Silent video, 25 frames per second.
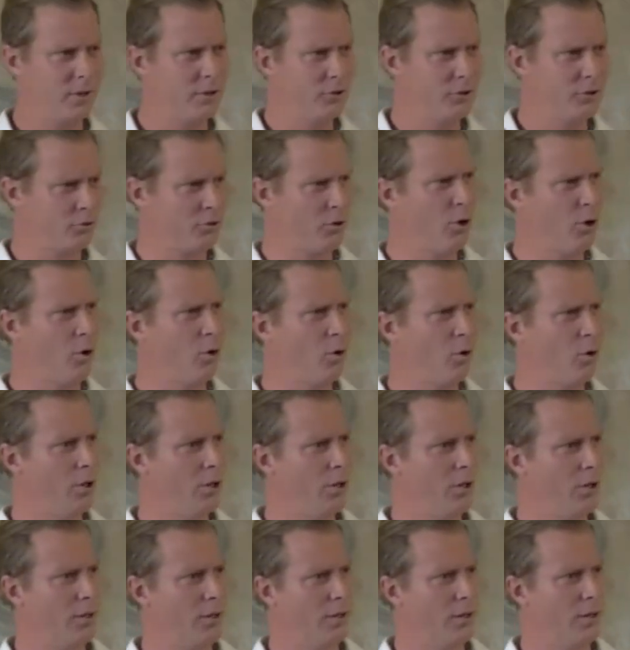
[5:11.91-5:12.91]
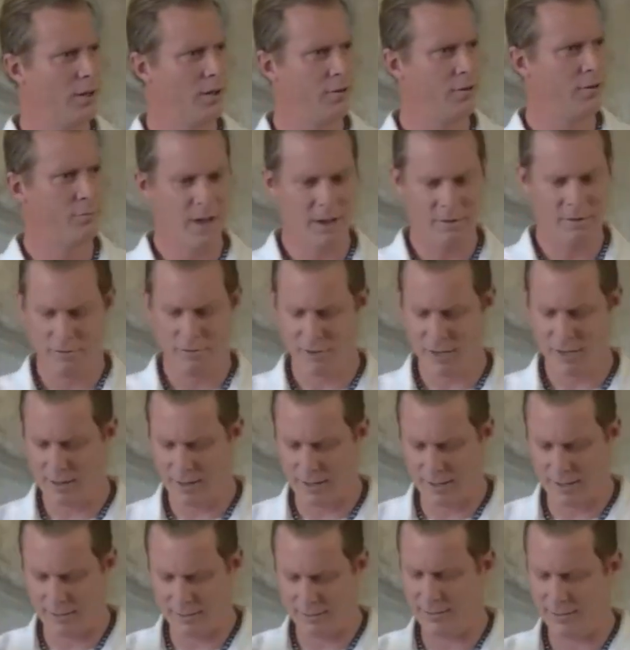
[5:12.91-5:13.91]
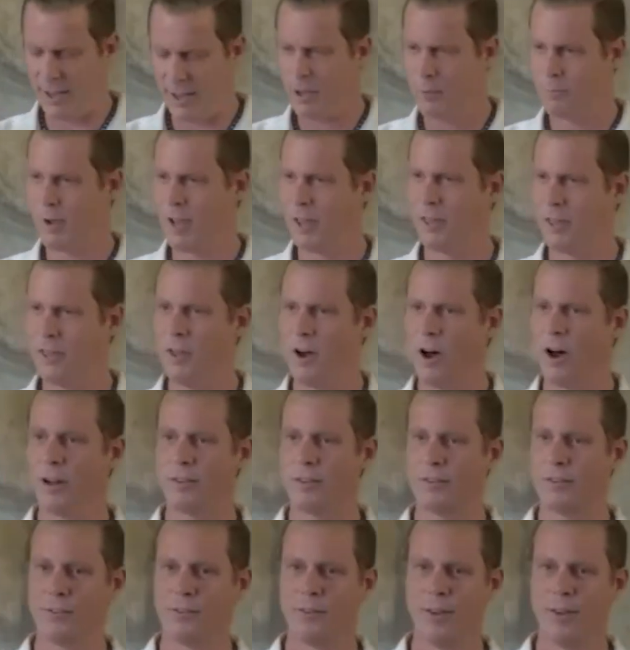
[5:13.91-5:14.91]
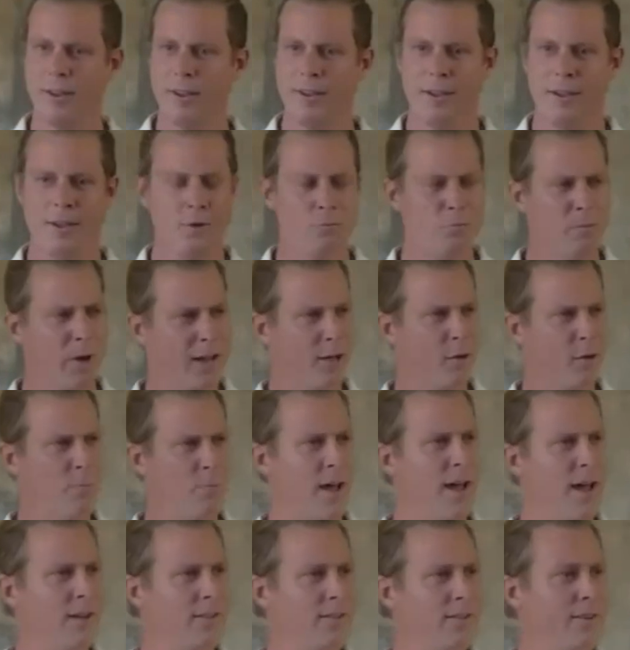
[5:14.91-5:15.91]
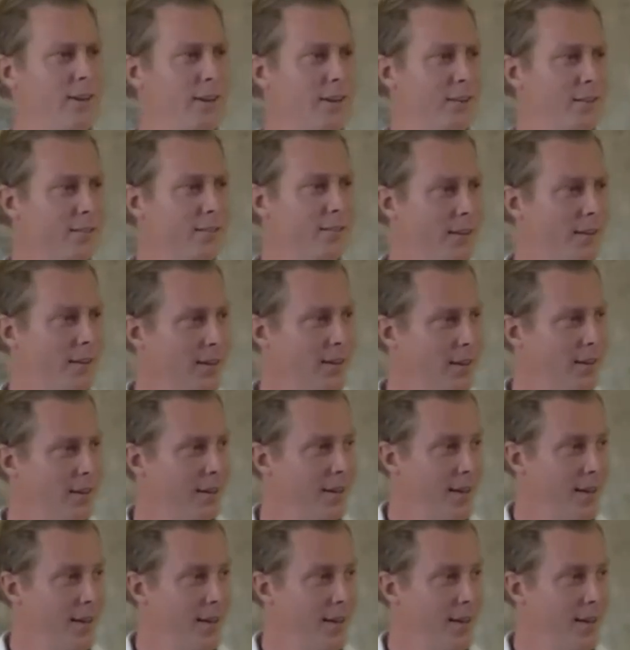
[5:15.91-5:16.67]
control of my feelings and my thoughts, my capacities.